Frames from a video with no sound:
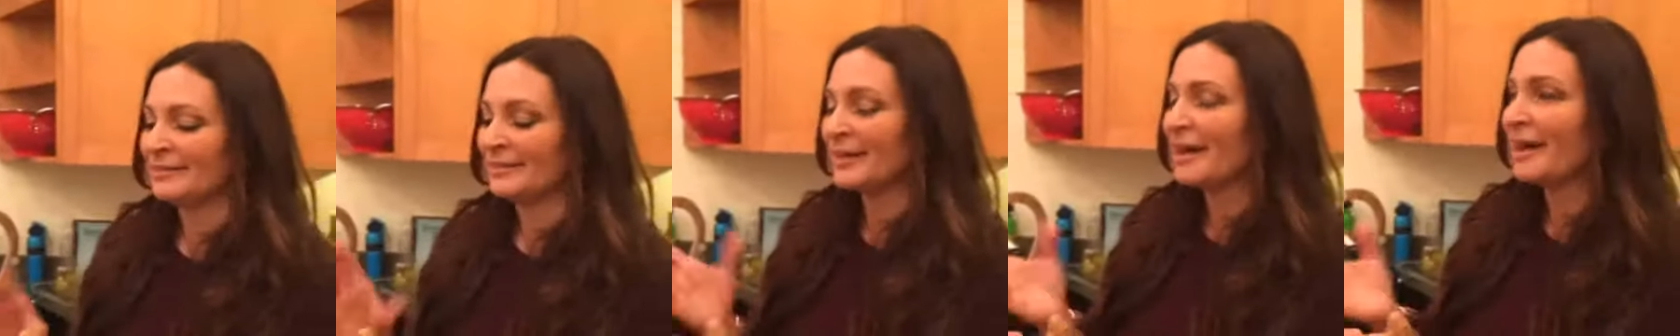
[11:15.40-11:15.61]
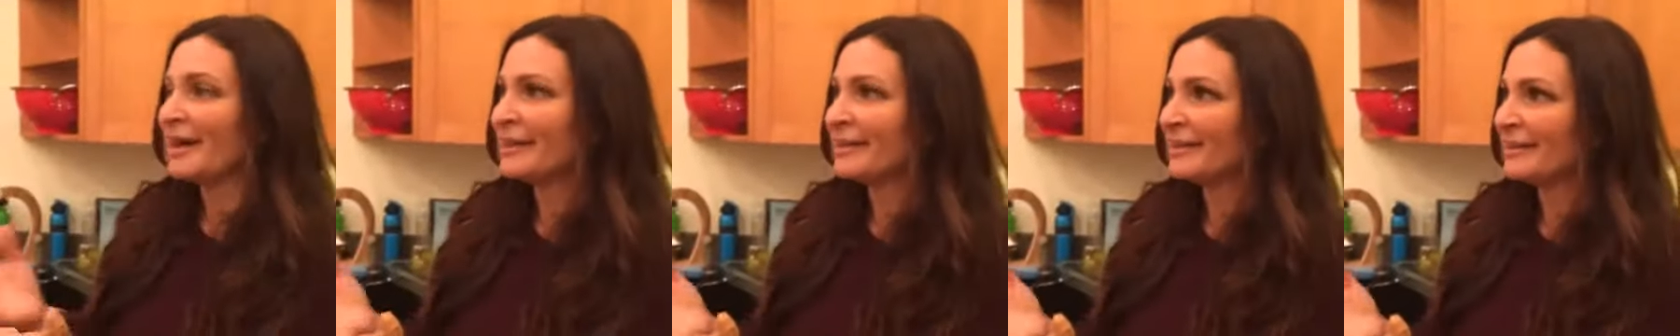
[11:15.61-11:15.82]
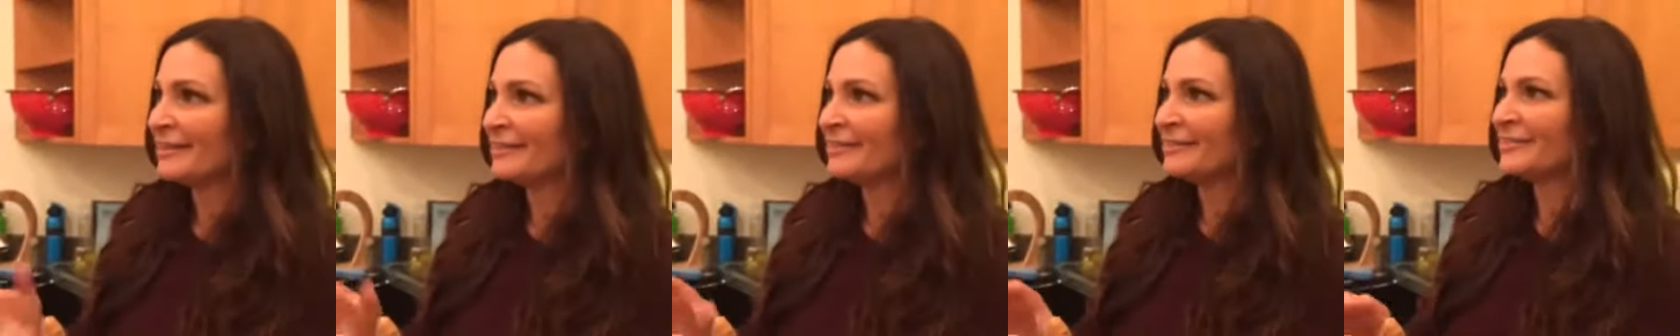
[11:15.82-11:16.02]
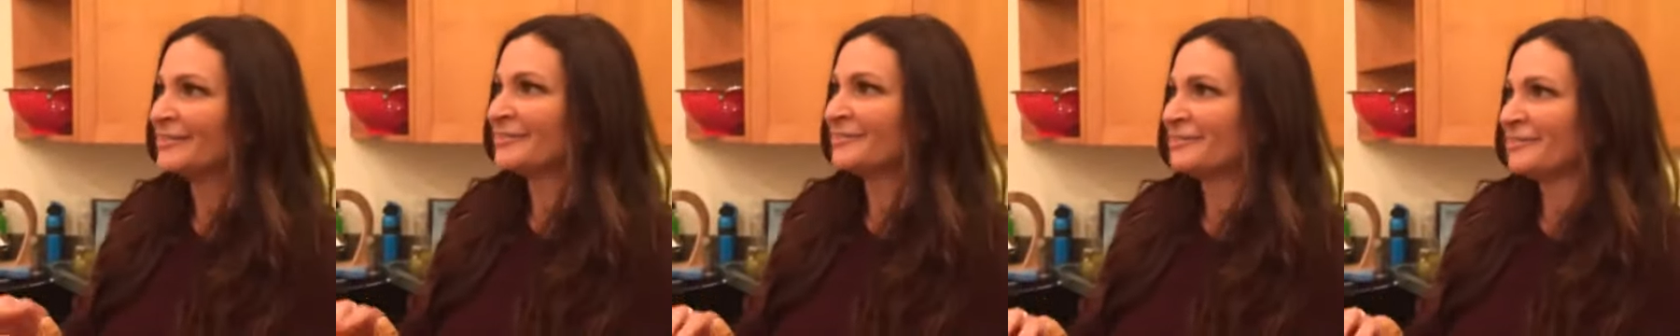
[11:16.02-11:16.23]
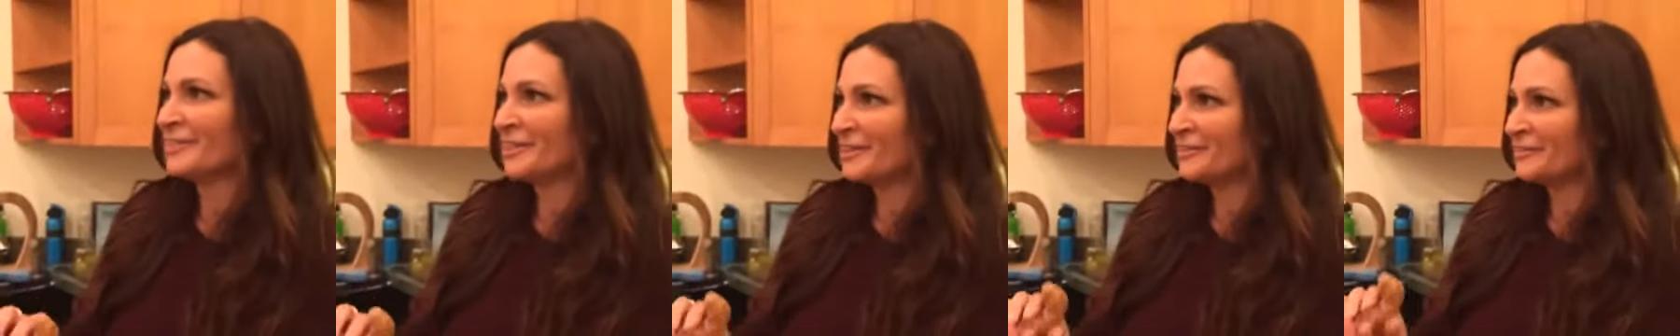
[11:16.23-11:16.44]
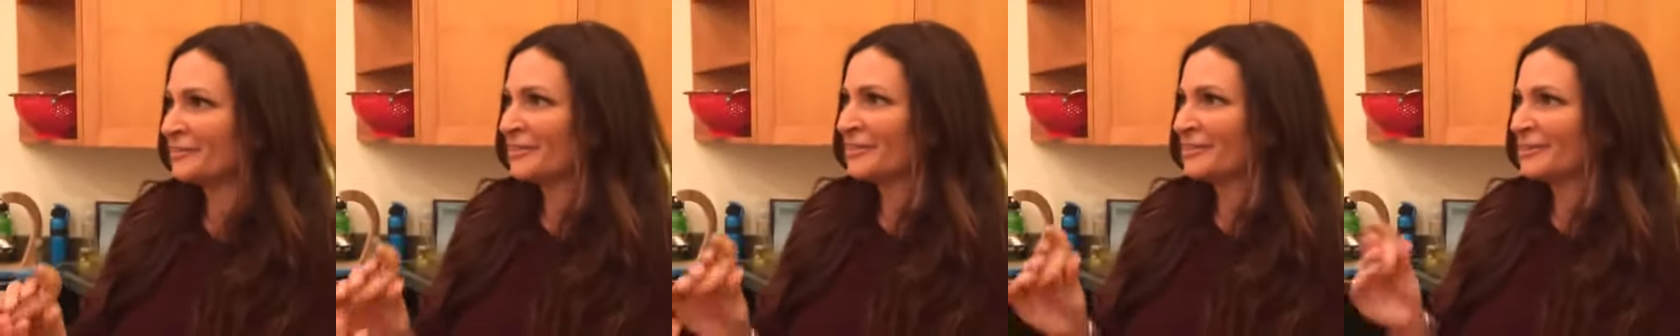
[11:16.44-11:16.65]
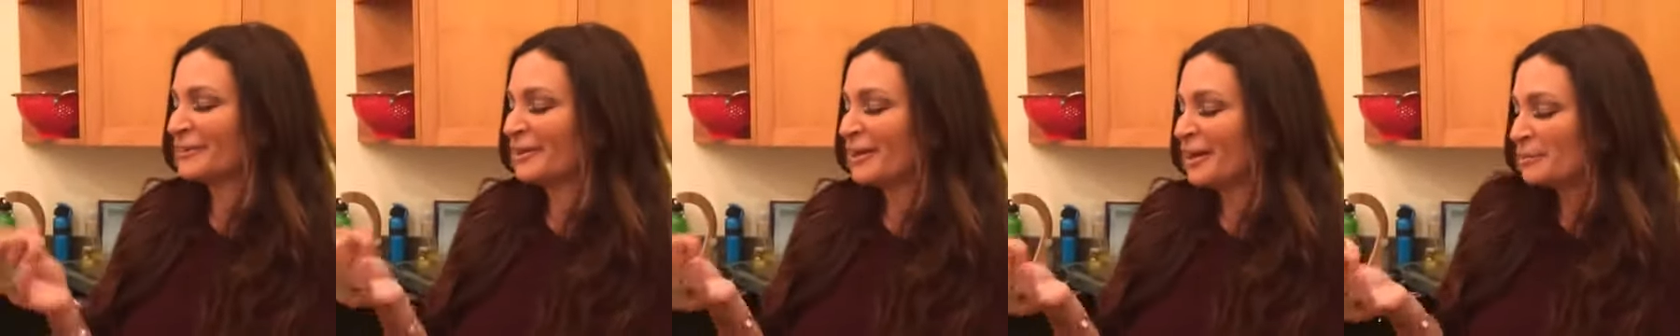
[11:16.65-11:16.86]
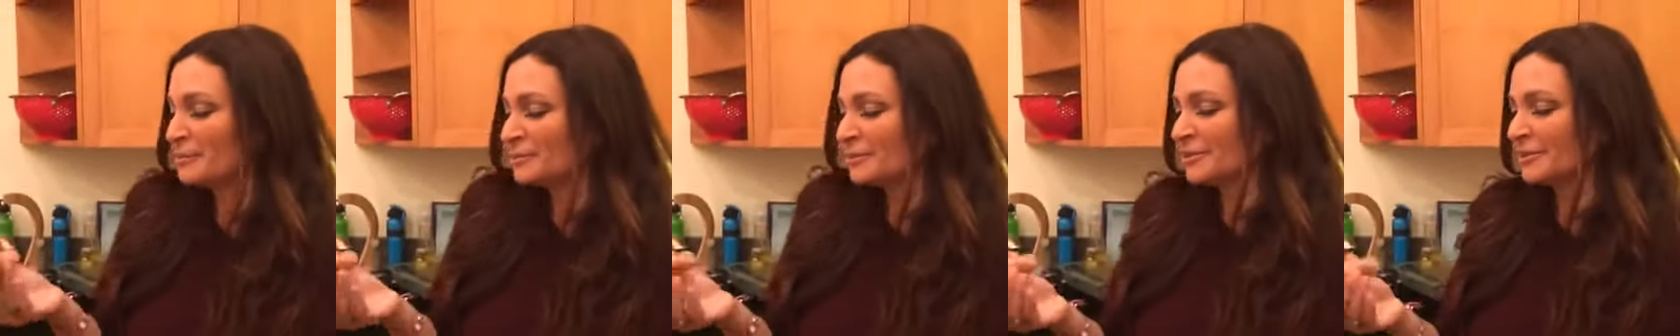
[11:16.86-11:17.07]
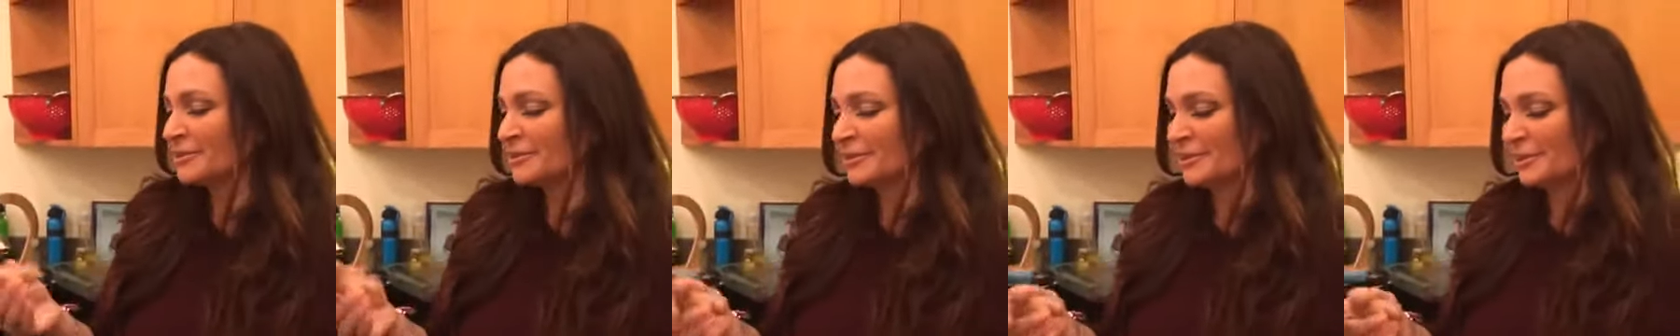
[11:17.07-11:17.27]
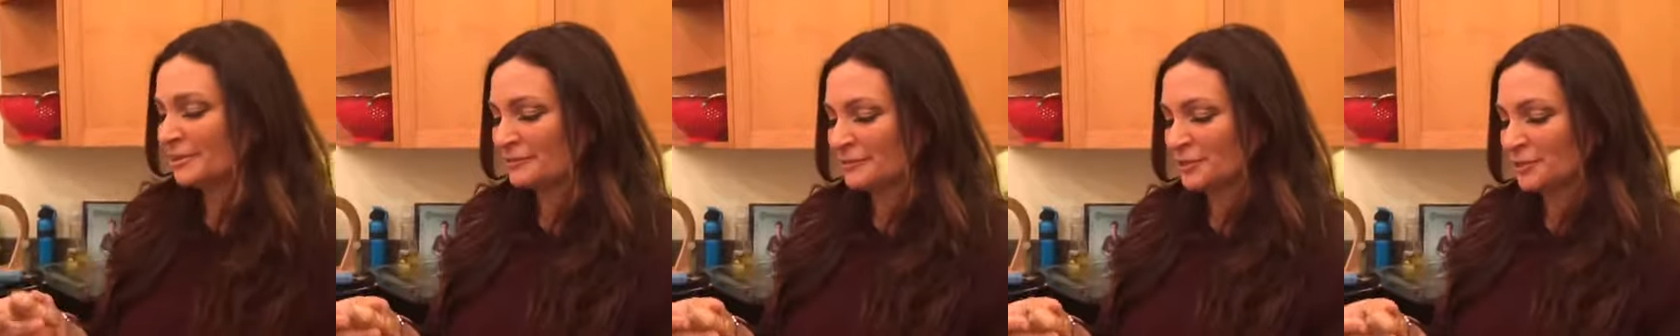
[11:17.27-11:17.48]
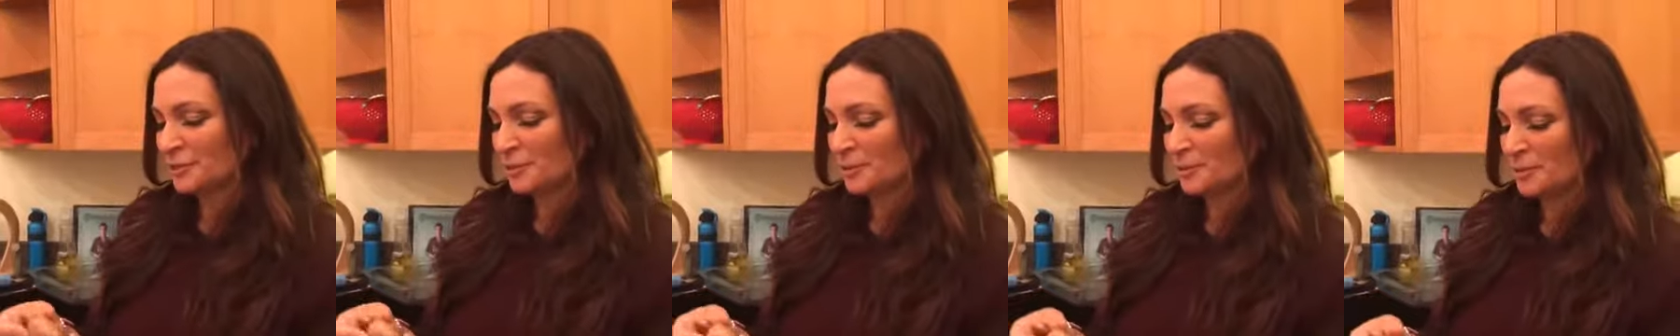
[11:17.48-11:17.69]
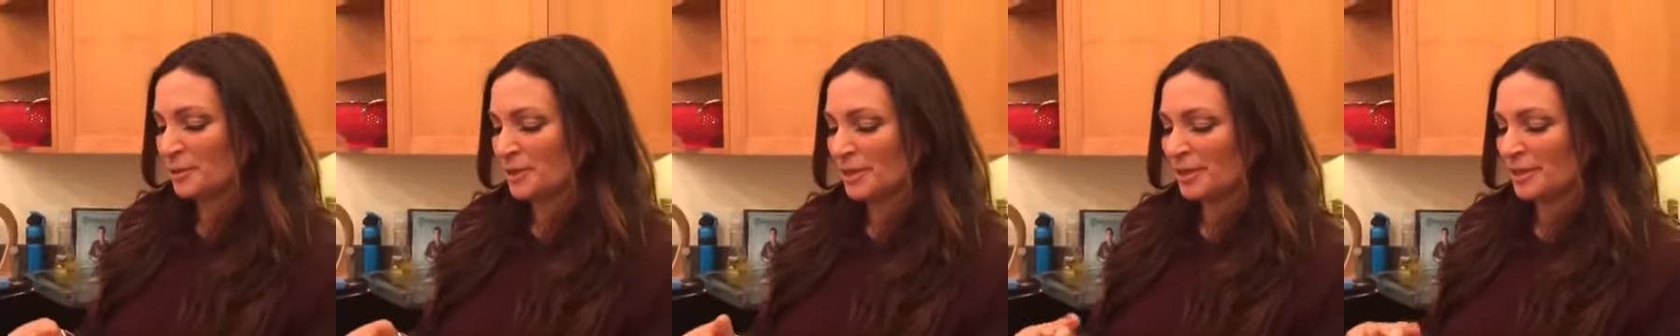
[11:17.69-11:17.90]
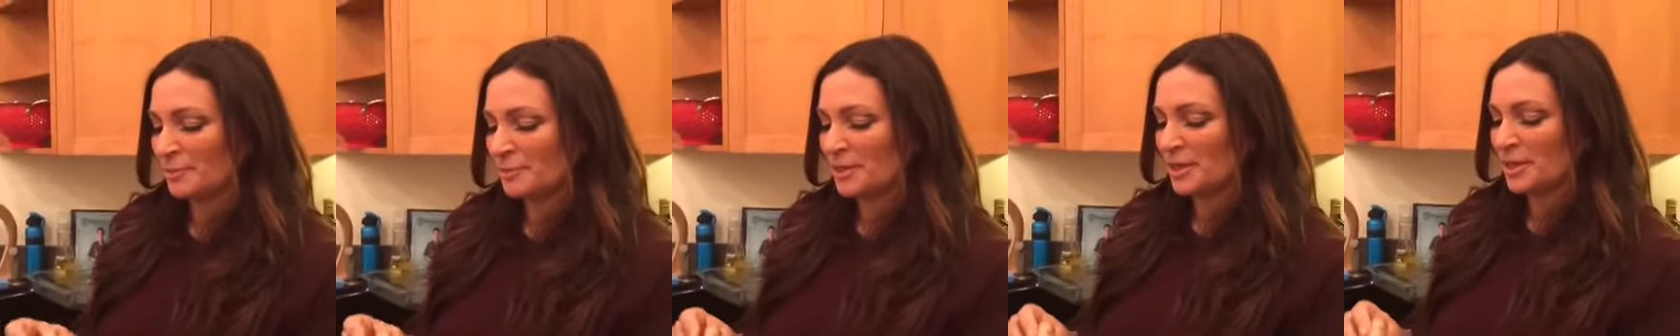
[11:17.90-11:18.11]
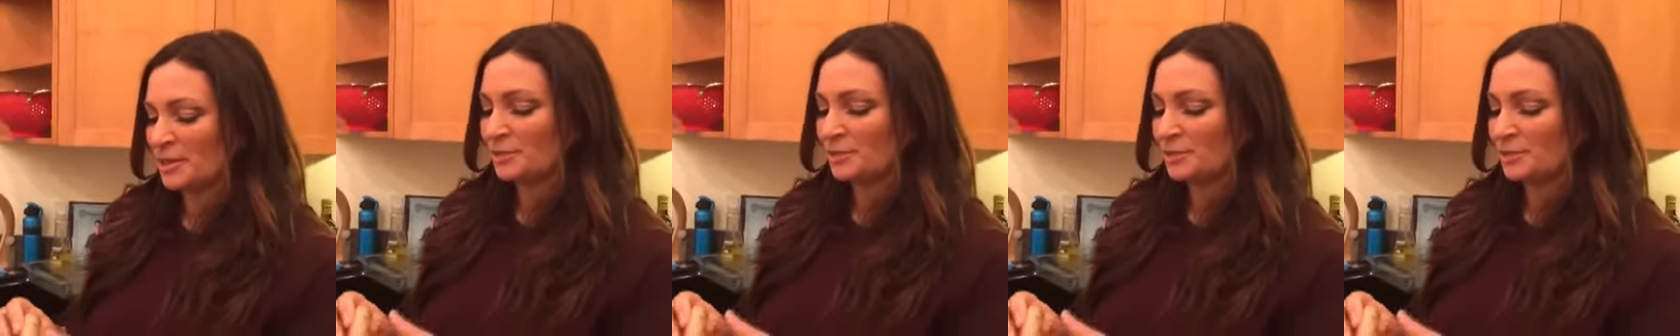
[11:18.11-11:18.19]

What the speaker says: the colour, the flavour. I absolutely love turmeric. I mean, I